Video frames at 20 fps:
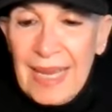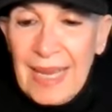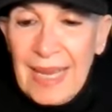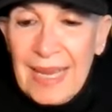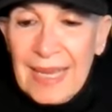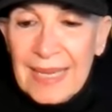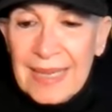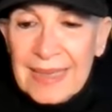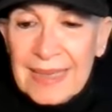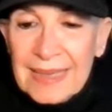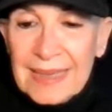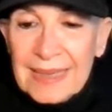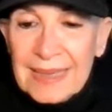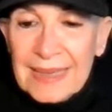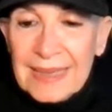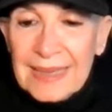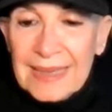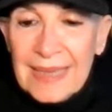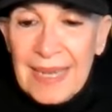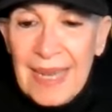and
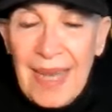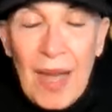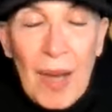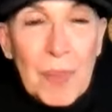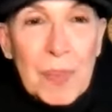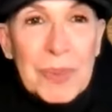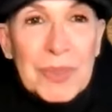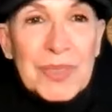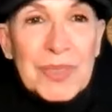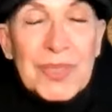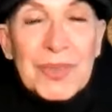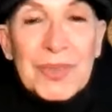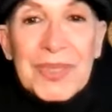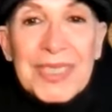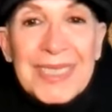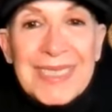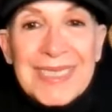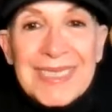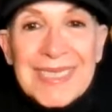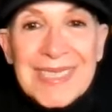
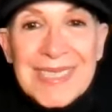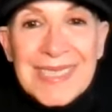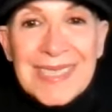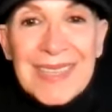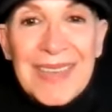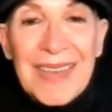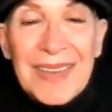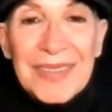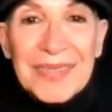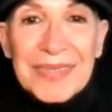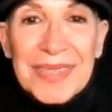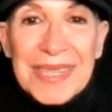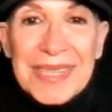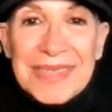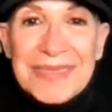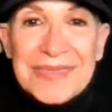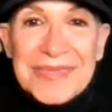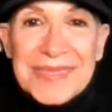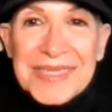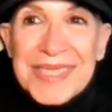opportunities of
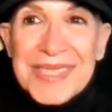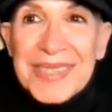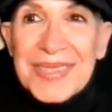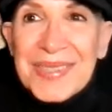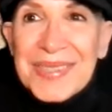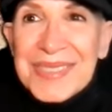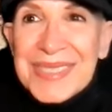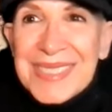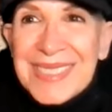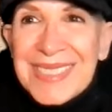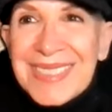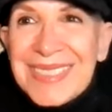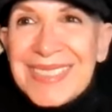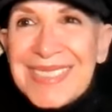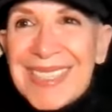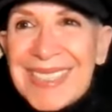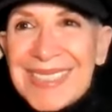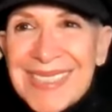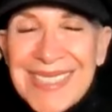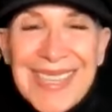life. So until
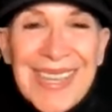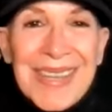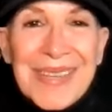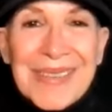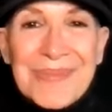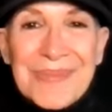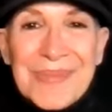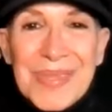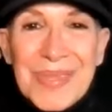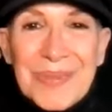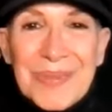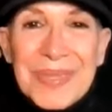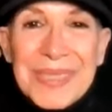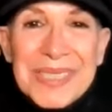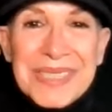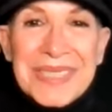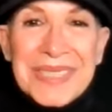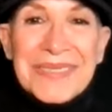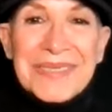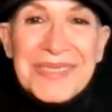next time, so
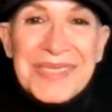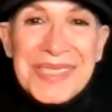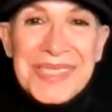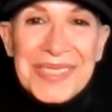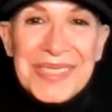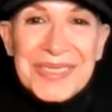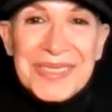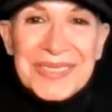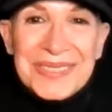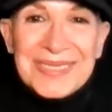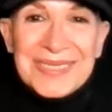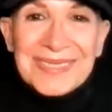much love to you.